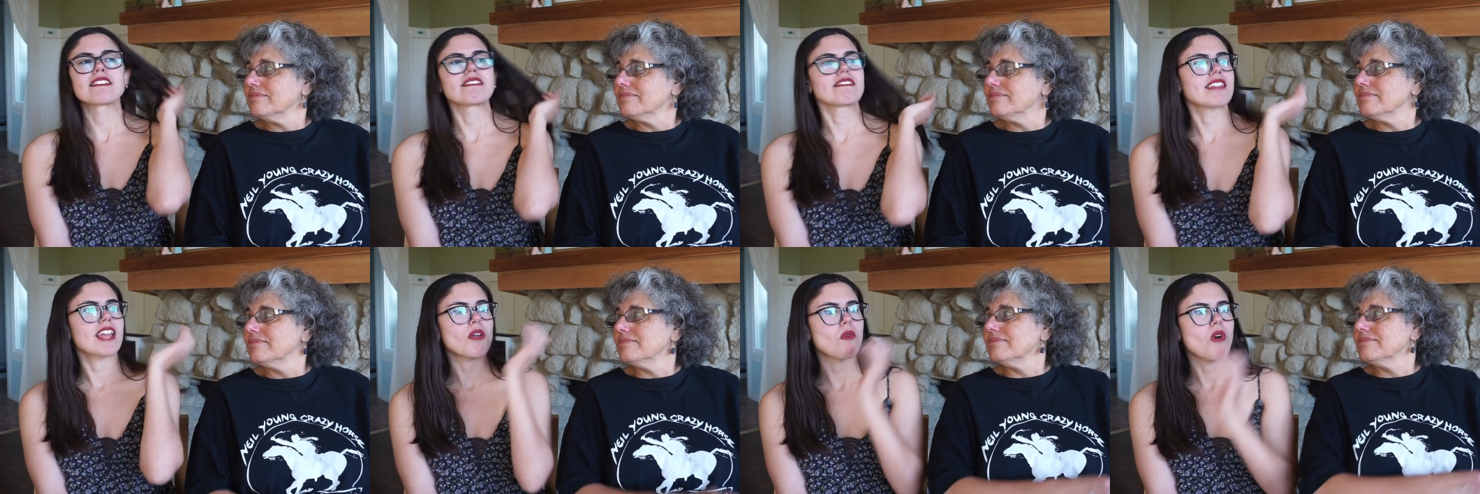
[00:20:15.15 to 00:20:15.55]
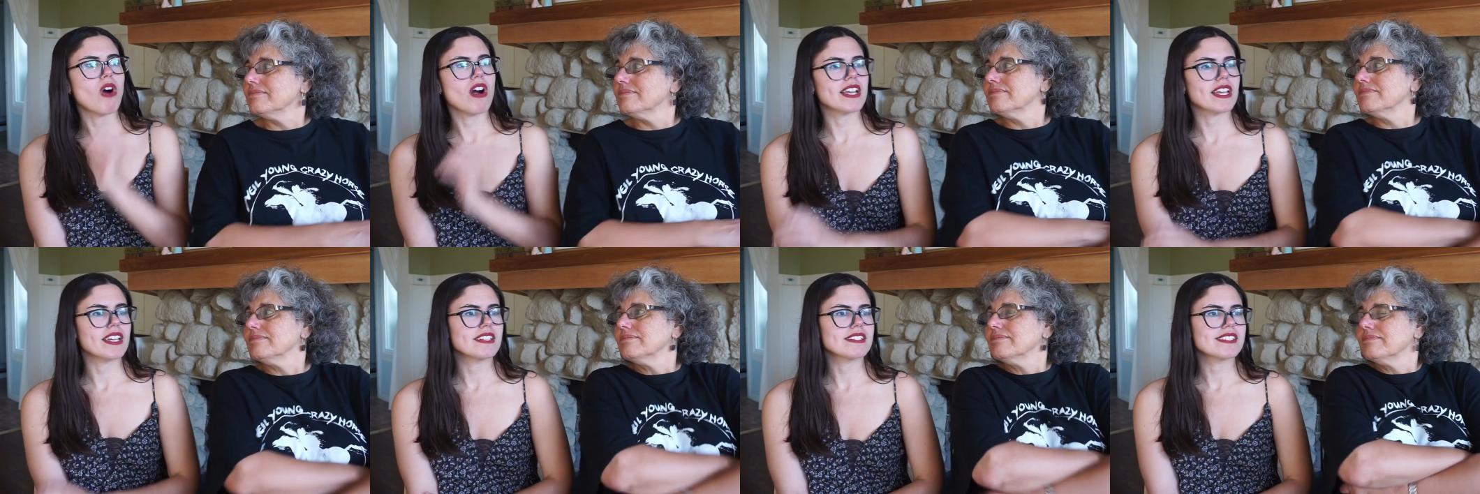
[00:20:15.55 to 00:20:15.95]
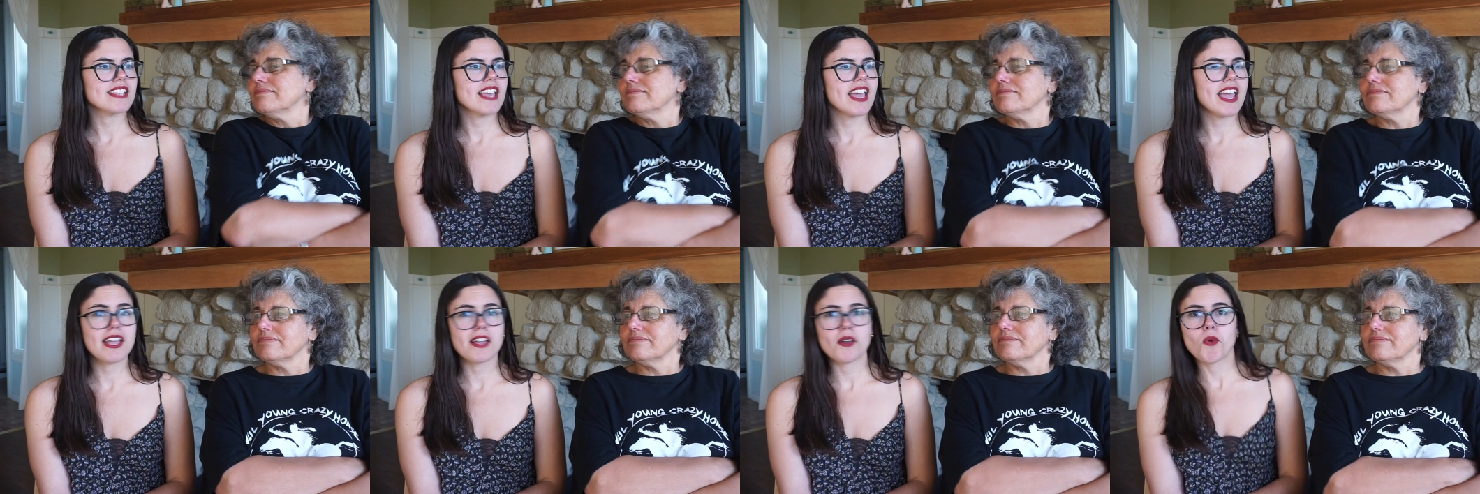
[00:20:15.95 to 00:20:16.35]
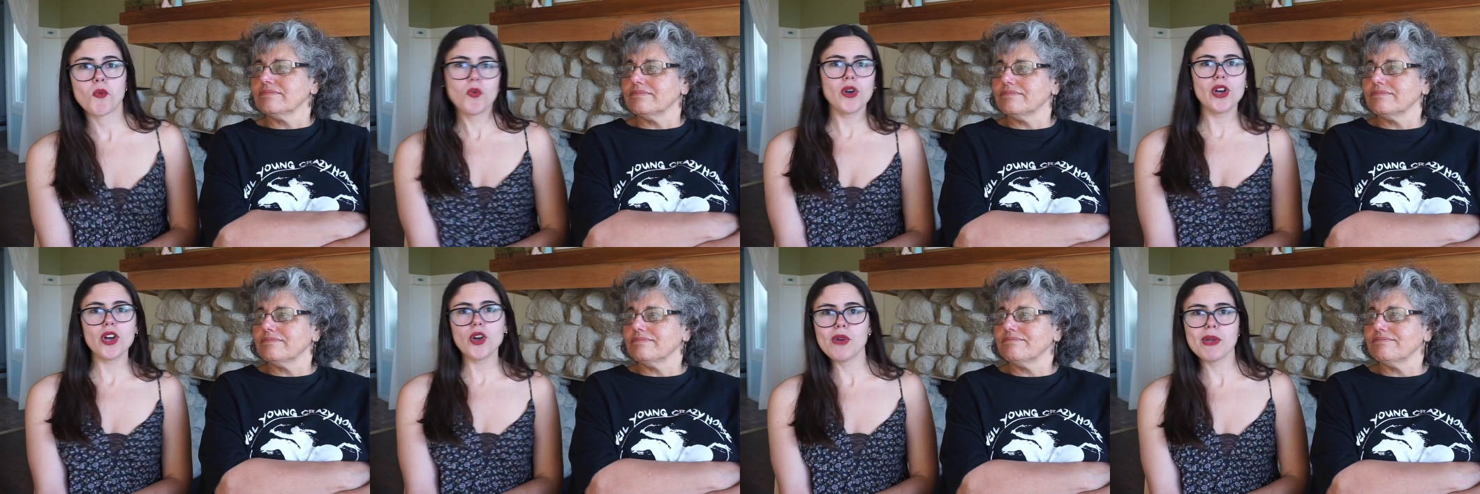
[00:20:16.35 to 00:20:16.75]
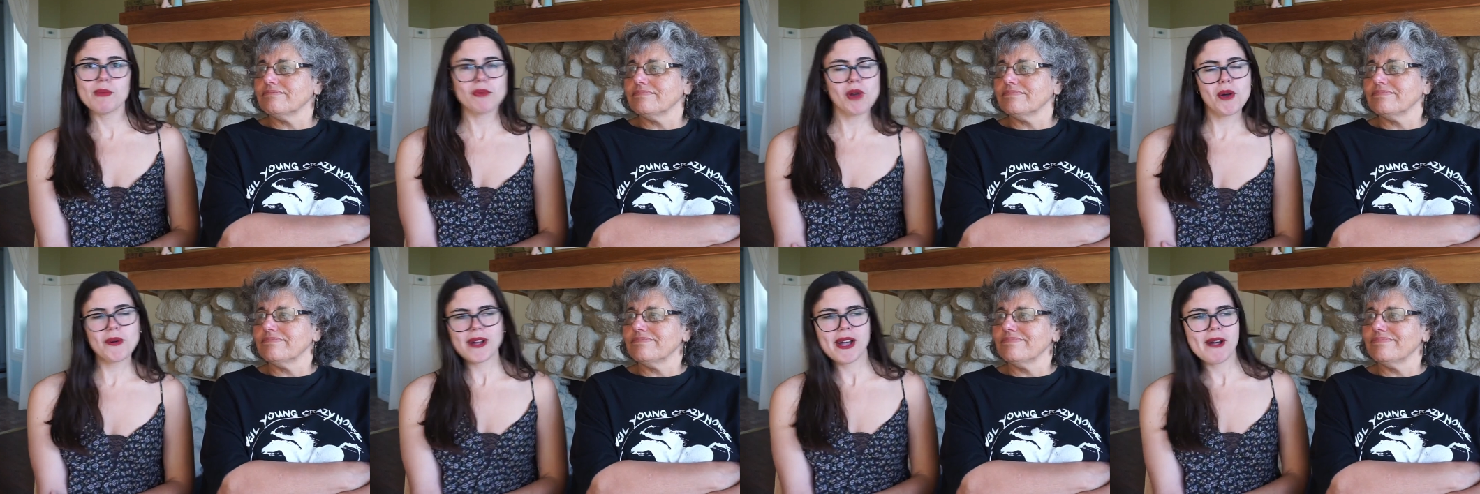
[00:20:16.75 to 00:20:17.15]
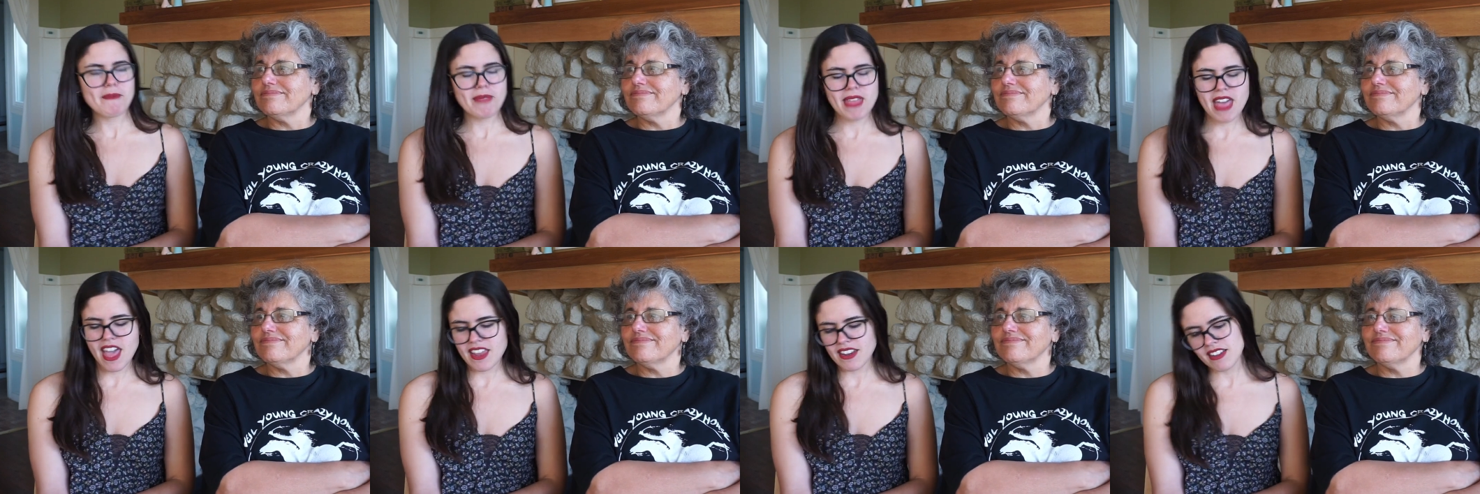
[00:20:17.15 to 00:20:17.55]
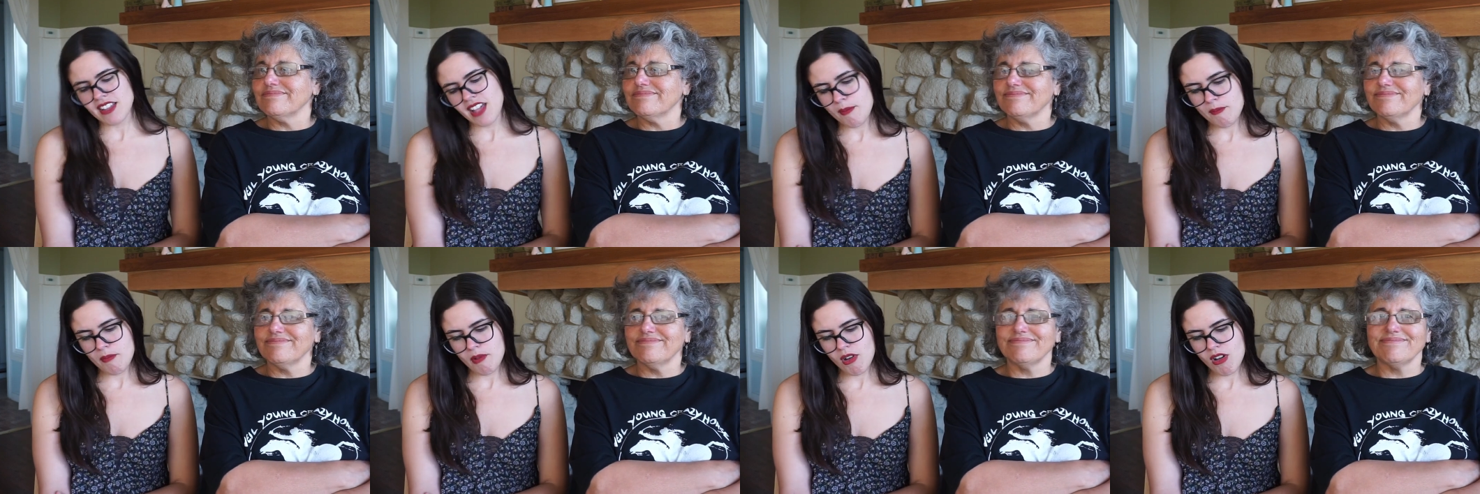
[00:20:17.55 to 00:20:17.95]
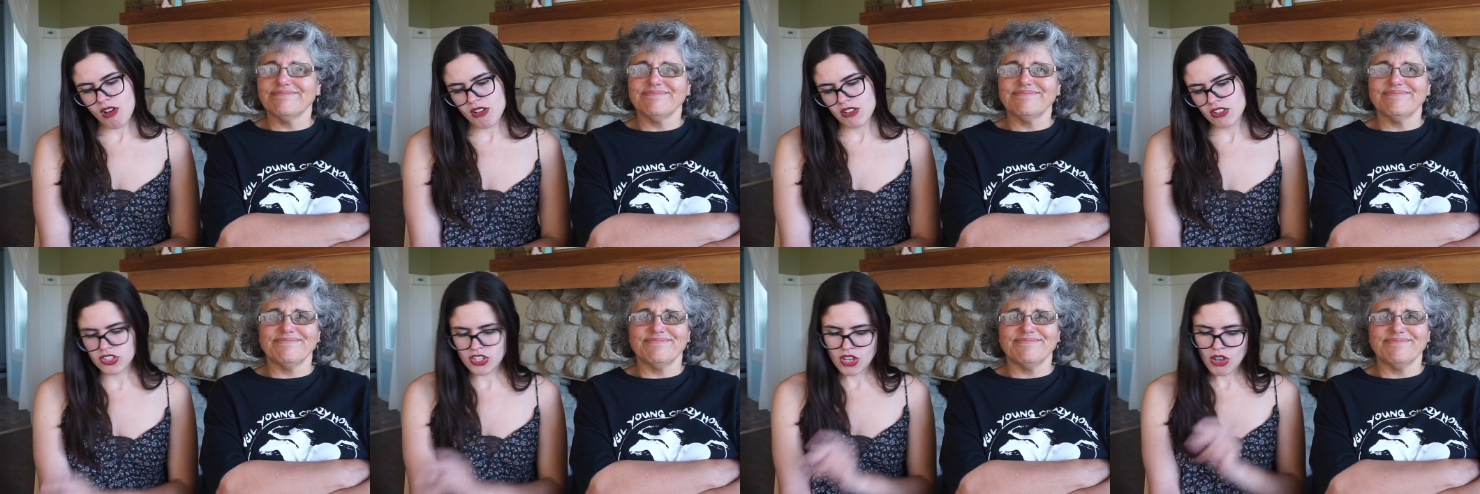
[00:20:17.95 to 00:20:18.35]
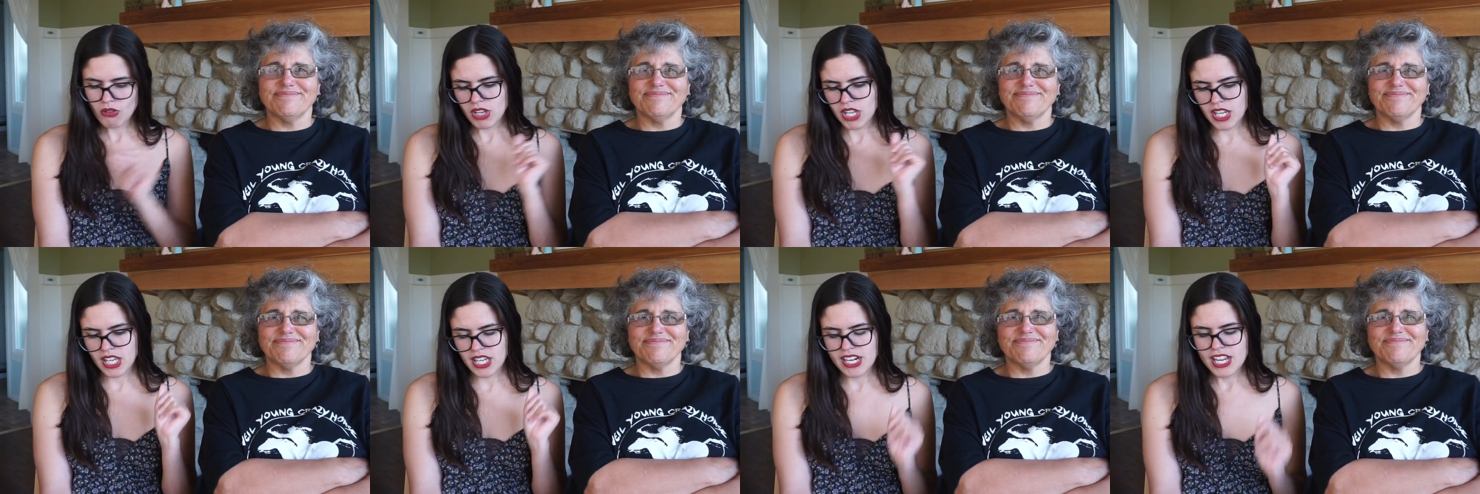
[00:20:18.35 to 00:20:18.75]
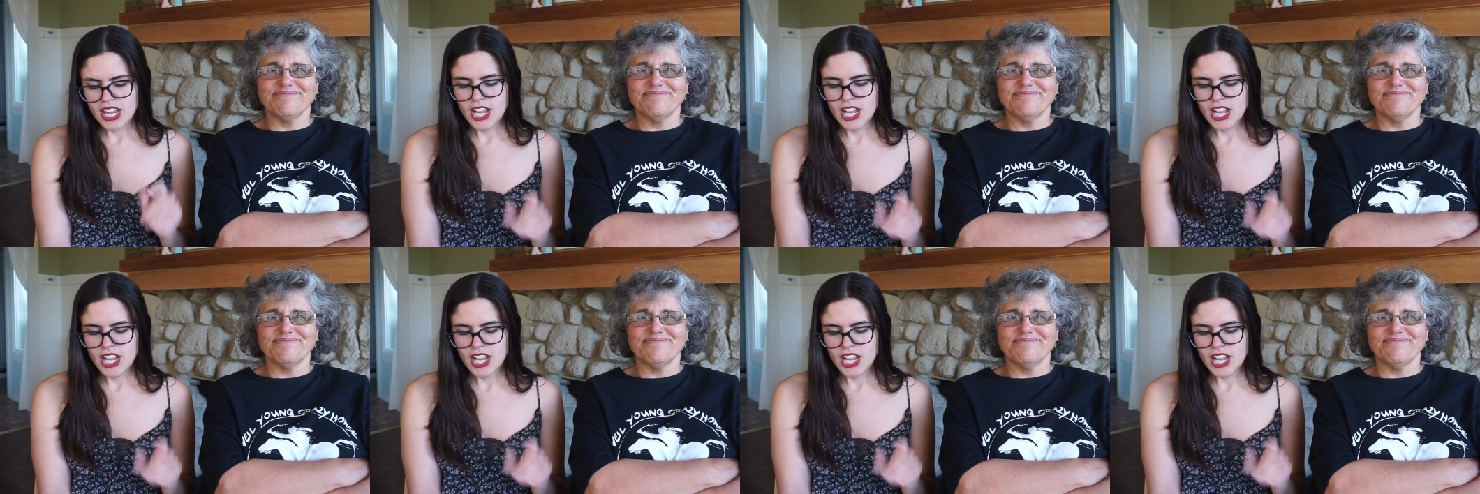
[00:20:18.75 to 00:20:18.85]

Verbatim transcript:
Speaker 1: They walk in saying, "Woo, we broke up that couple. So good."